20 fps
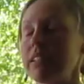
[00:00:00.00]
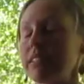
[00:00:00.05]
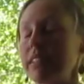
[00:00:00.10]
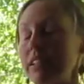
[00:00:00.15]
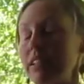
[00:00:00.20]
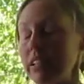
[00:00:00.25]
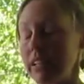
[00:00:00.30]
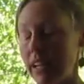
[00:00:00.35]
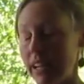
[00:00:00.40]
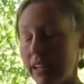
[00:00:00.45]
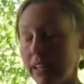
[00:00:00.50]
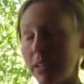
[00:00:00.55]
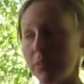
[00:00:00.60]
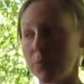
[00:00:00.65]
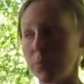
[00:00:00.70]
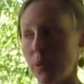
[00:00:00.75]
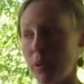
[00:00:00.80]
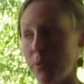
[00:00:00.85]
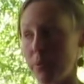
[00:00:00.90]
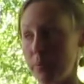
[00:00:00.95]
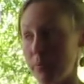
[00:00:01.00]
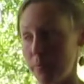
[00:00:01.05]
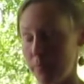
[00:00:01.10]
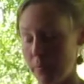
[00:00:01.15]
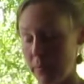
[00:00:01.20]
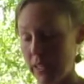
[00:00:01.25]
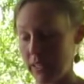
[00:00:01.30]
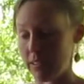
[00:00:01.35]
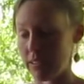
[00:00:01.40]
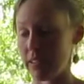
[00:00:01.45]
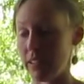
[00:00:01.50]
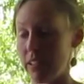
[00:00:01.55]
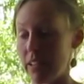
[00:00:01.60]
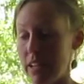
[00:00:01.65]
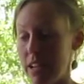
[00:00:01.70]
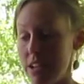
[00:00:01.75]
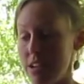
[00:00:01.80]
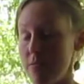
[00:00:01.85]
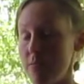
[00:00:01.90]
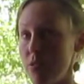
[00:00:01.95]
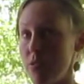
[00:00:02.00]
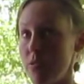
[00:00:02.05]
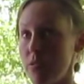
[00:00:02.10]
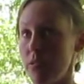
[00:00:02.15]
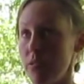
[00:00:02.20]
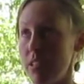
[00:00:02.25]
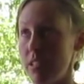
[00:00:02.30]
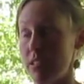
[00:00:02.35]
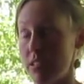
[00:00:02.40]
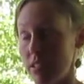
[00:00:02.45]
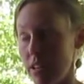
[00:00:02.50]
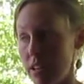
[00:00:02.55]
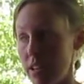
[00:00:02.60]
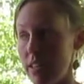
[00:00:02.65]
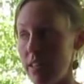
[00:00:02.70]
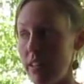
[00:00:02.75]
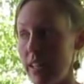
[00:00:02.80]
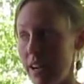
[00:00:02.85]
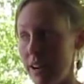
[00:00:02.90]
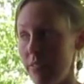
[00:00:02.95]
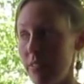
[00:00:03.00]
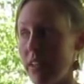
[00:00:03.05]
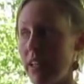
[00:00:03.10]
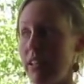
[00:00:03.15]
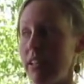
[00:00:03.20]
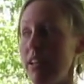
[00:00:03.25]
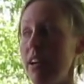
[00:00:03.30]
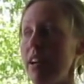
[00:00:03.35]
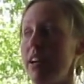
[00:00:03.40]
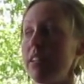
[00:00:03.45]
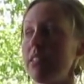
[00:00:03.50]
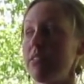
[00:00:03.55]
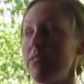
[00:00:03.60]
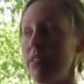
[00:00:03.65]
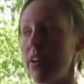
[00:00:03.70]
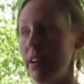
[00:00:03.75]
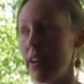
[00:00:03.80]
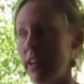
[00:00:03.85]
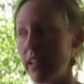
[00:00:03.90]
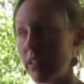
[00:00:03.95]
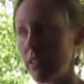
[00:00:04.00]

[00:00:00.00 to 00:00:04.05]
Serengeti, where they study the African lions very